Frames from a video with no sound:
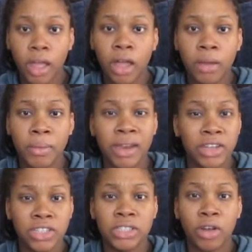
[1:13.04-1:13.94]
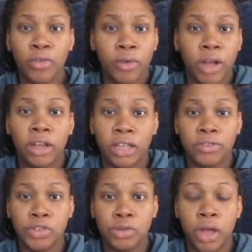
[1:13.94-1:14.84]
And it just overall
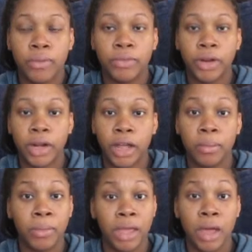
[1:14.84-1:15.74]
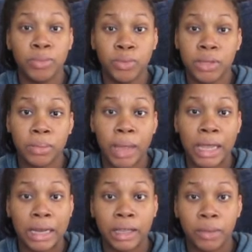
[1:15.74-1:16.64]
gives you comfort. It helped with the
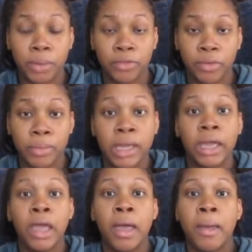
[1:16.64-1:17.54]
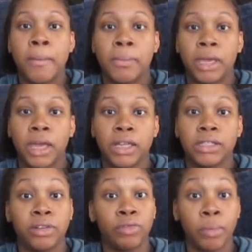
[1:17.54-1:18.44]
pain a little bit for me, because
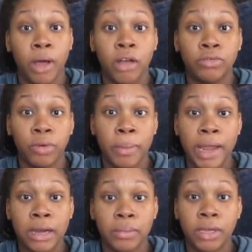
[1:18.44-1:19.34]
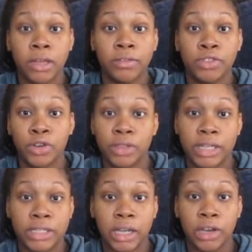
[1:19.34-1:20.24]
it all reminded me of certain
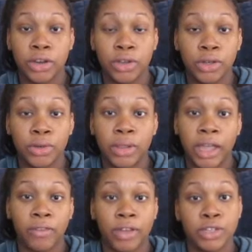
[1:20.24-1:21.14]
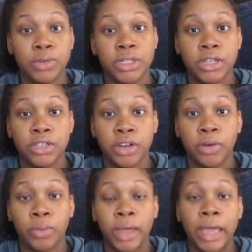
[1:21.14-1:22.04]
things I couldn't do. Like if I twisted a
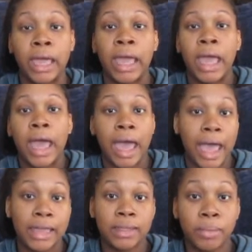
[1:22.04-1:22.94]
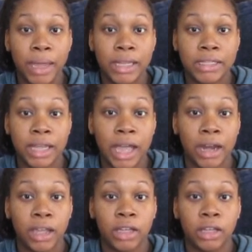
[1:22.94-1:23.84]
certain way, I had the band to
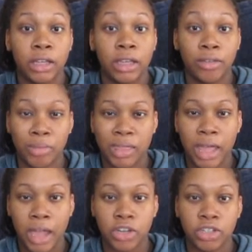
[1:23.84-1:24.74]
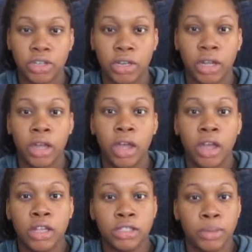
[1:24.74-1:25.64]
kind of give me that extra
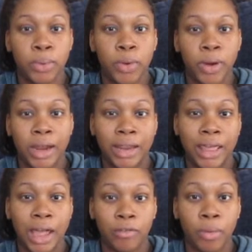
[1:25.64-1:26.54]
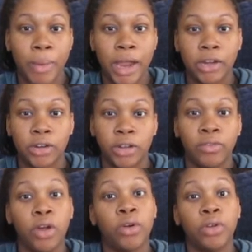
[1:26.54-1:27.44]
support and that reminder
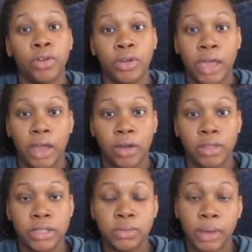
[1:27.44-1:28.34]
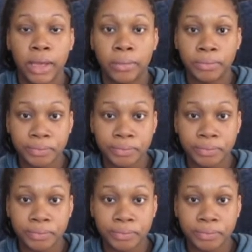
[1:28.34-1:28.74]
of, oh no, you can't go this way.